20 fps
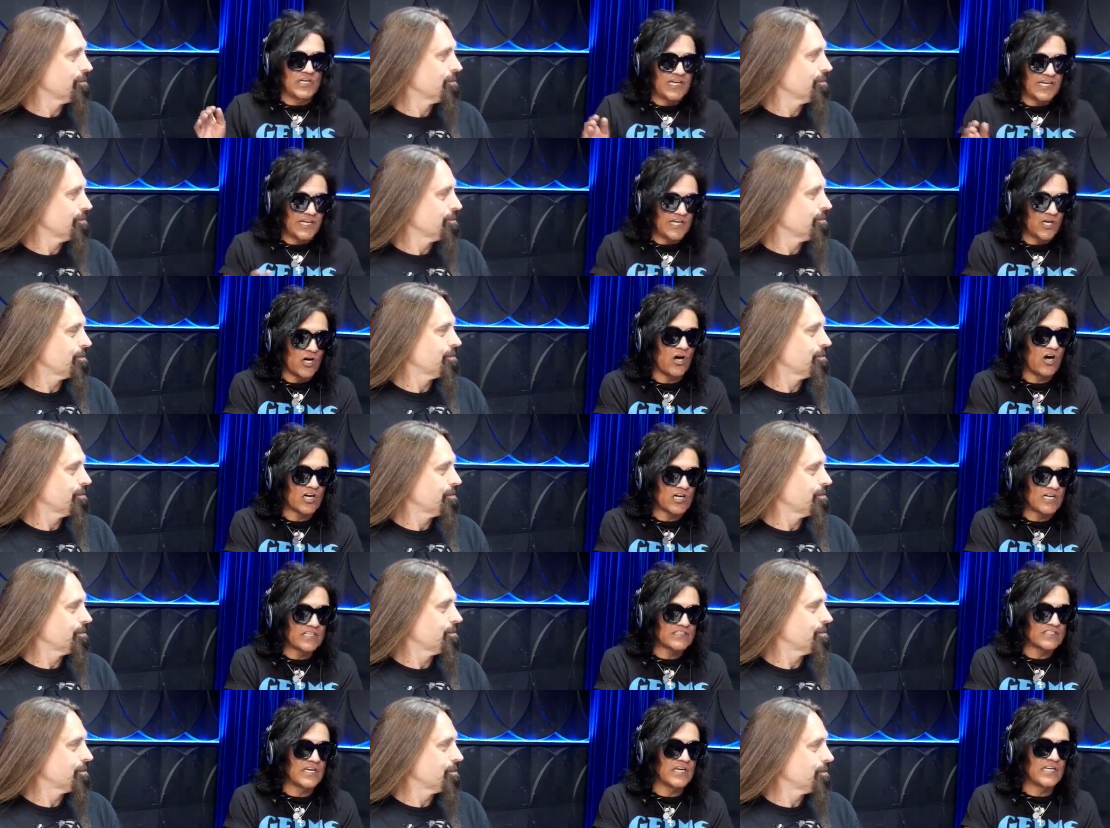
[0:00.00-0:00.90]
Speaker 1: It all
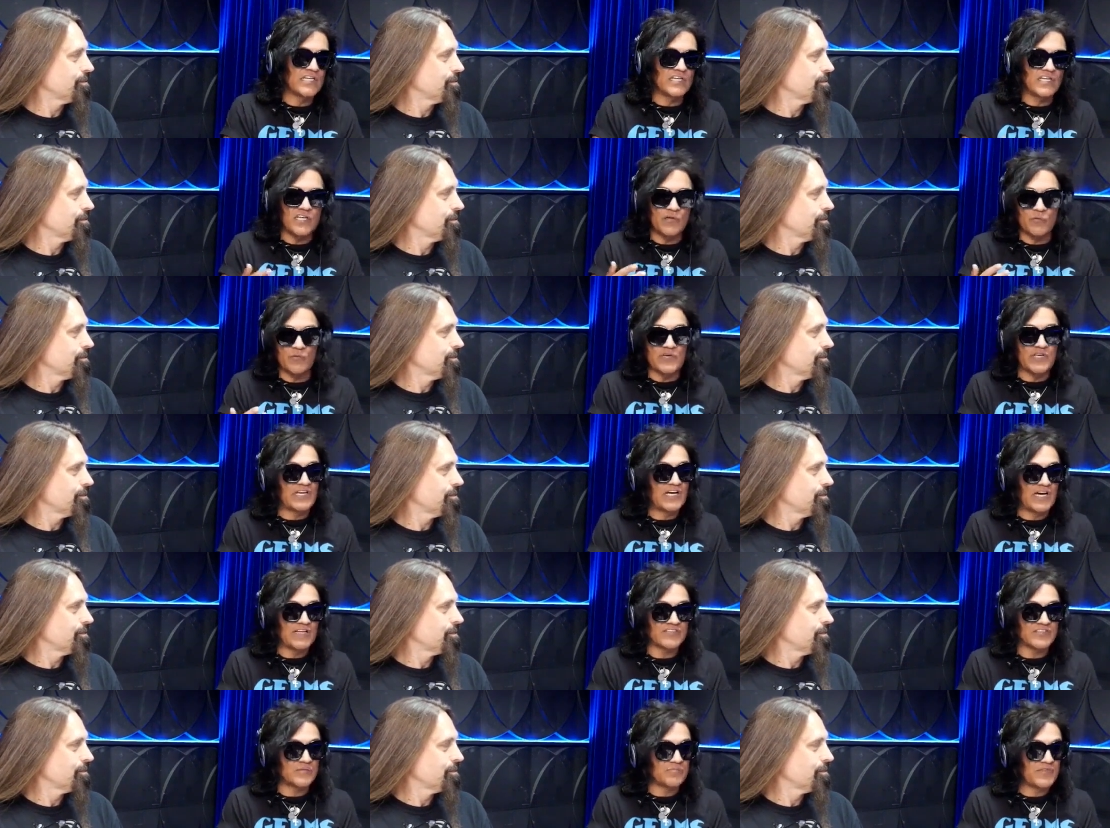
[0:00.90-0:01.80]
got done, and we
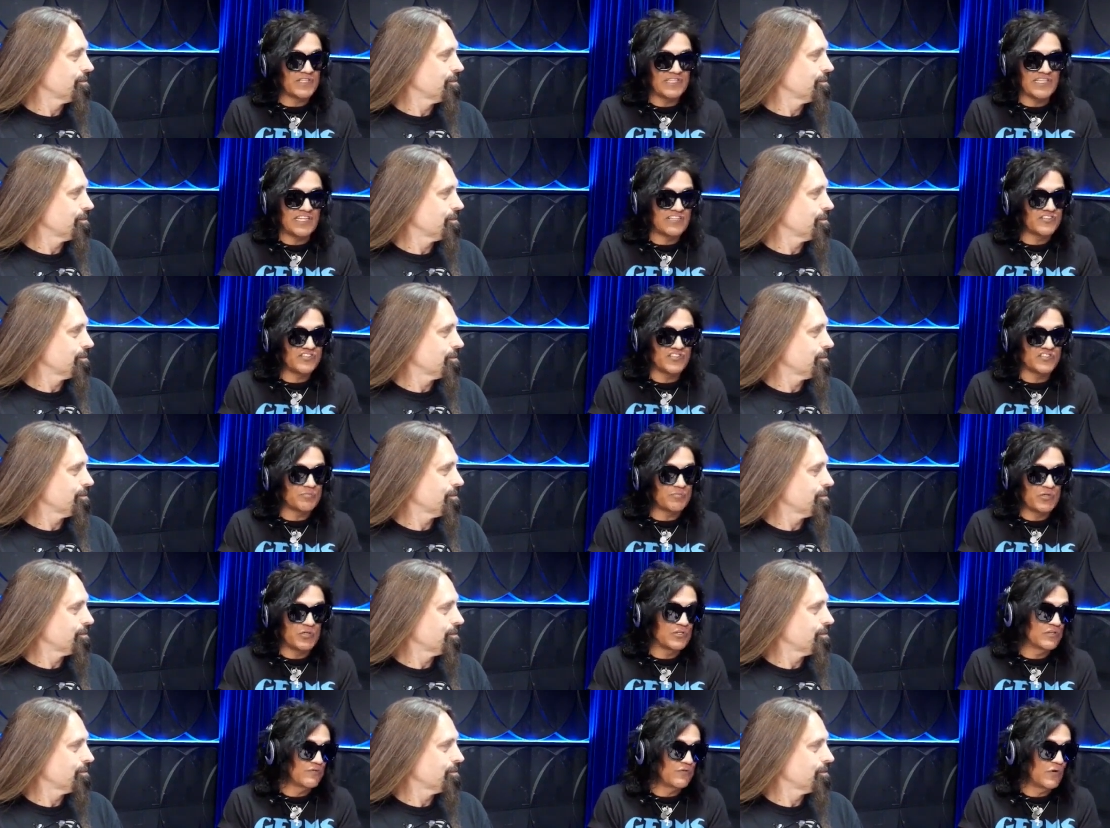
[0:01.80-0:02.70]
got something that's just
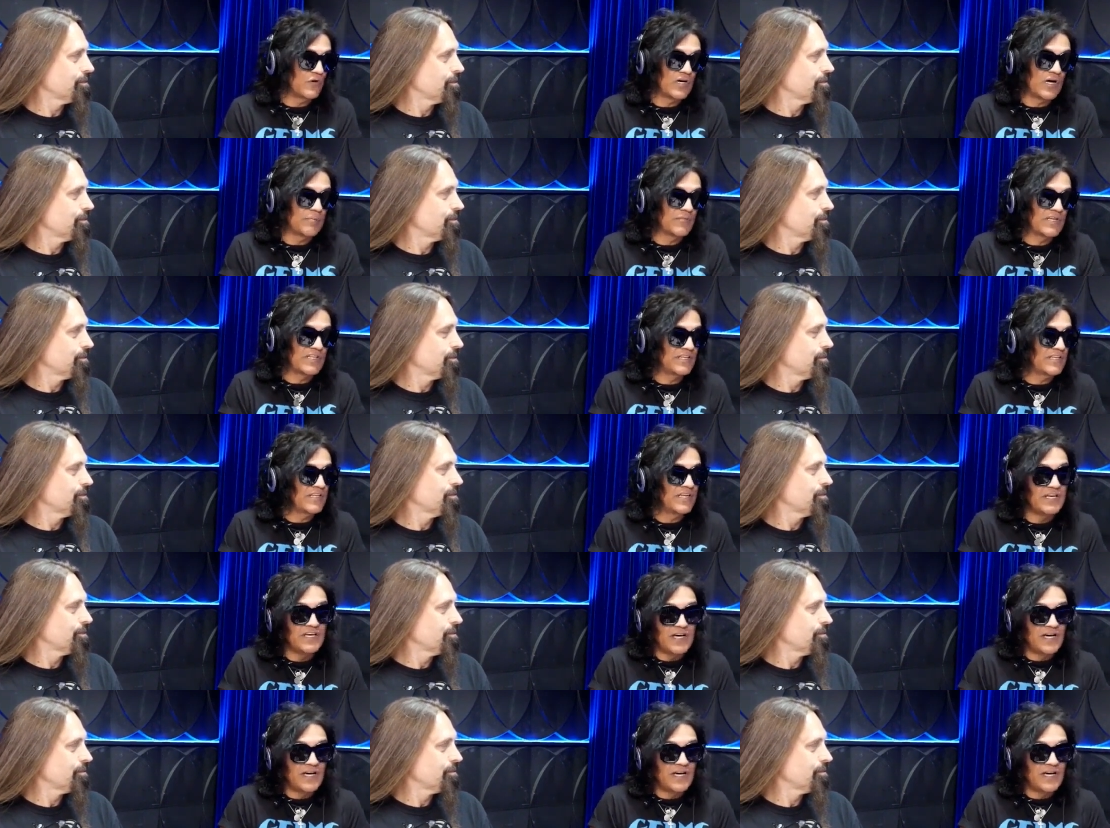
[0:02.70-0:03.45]
beautiful. I mean,